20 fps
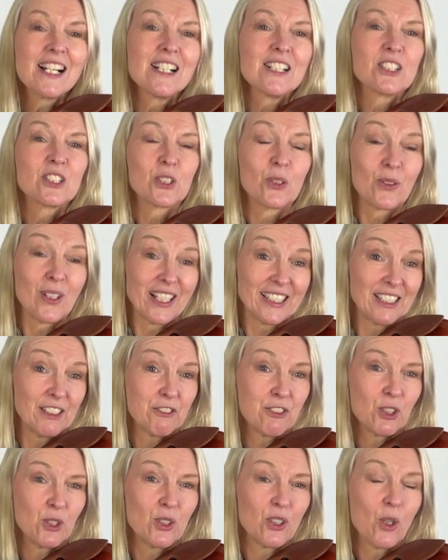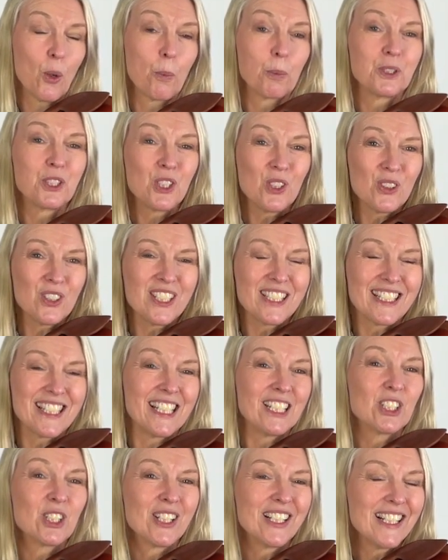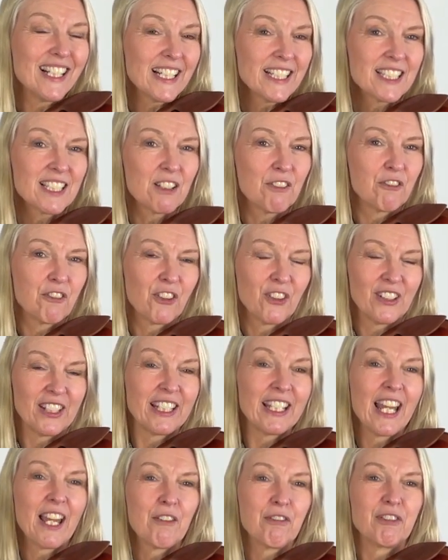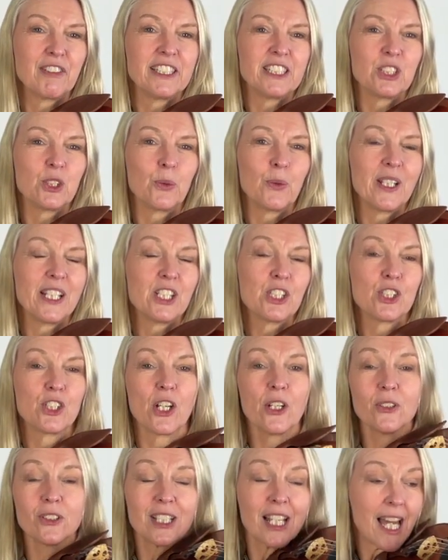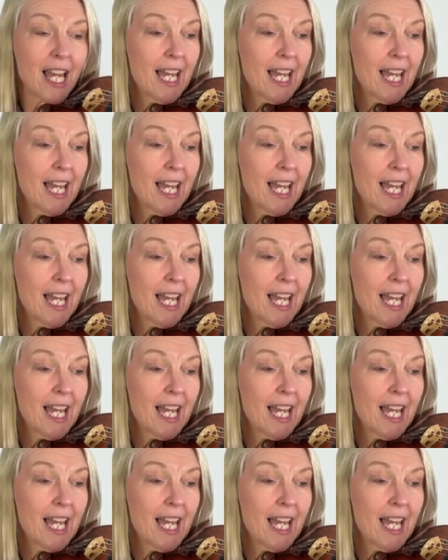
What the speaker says: so that gives you the opportunity to listen very carefully to each note